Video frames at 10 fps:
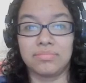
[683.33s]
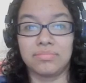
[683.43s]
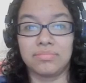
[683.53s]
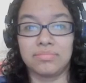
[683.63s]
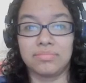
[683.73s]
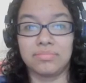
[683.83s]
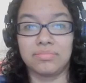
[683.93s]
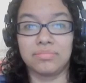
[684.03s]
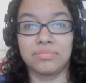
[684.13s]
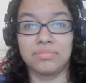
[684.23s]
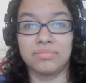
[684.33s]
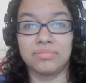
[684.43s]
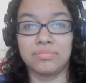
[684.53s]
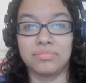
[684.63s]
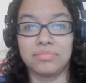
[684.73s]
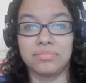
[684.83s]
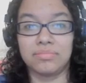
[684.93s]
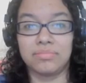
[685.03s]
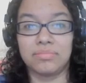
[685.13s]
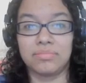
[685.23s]

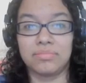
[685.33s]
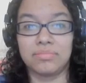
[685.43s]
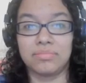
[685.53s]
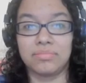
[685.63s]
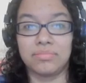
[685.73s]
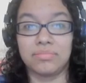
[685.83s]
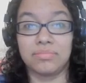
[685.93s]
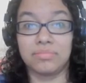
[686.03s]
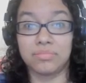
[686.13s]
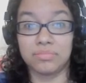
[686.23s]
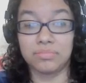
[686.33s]
This person isn't speaking.